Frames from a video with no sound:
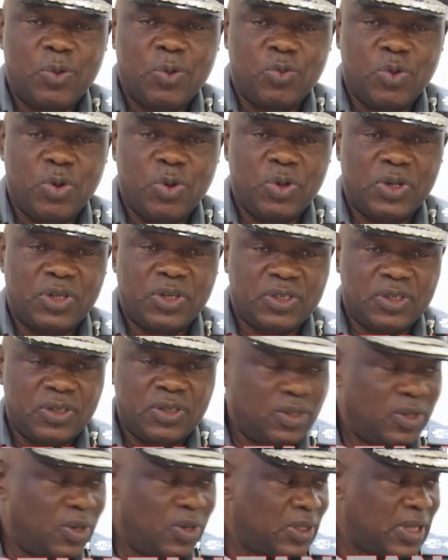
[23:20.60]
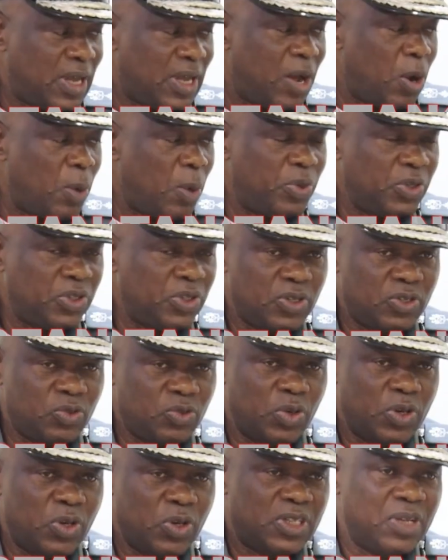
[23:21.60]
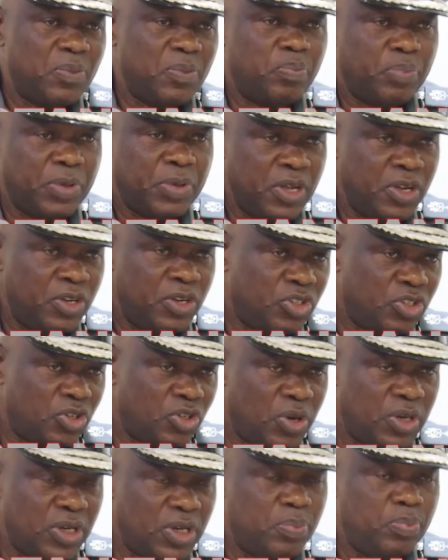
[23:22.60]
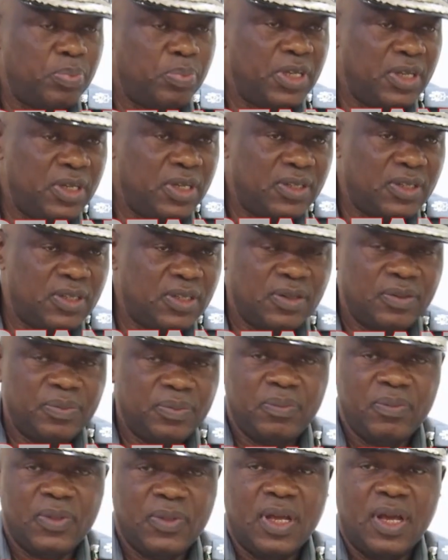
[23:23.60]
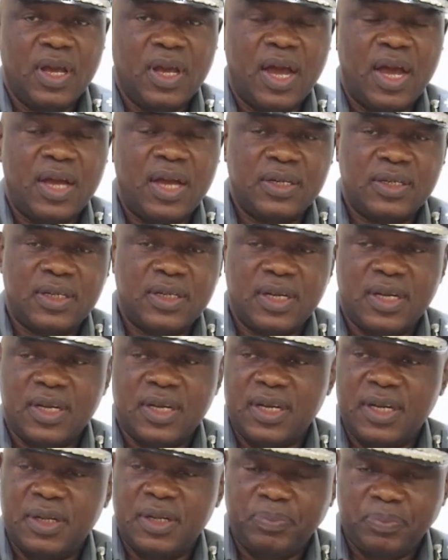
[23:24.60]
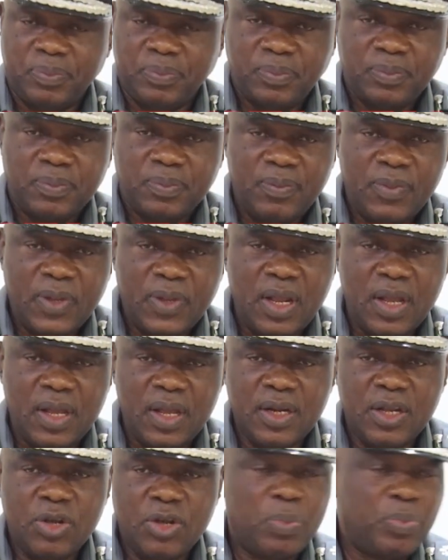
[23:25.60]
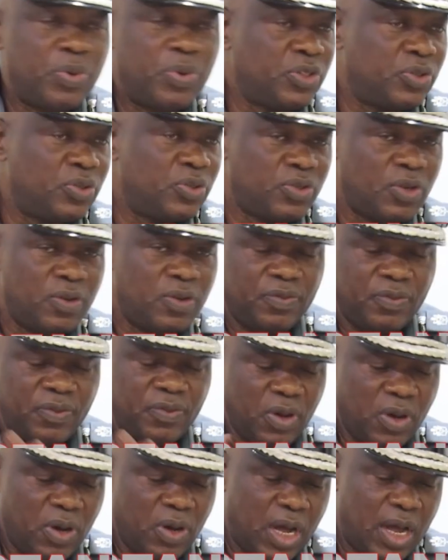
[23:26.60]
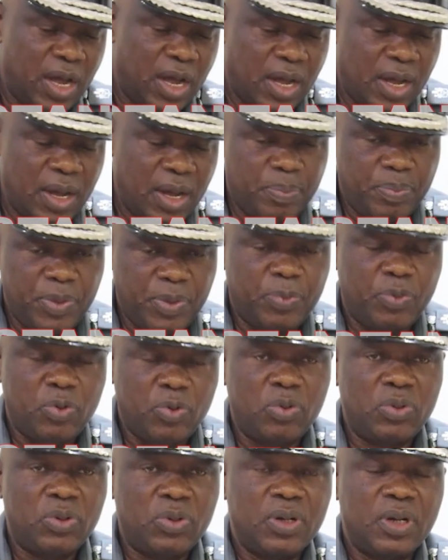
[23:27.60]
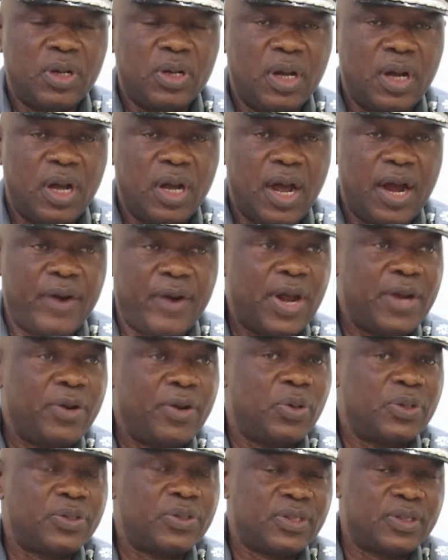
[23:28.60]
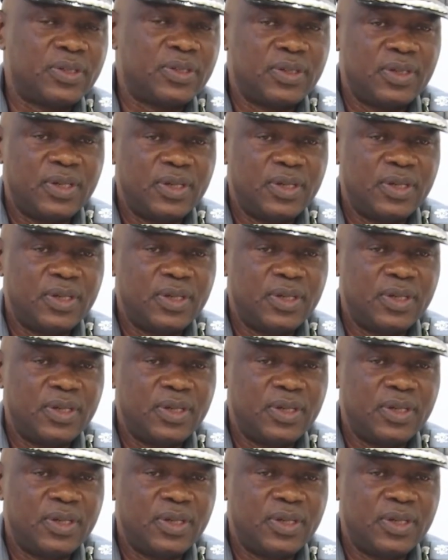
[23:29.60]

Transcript: we would not, our operations will not impinge on the peace and the operations of people around us.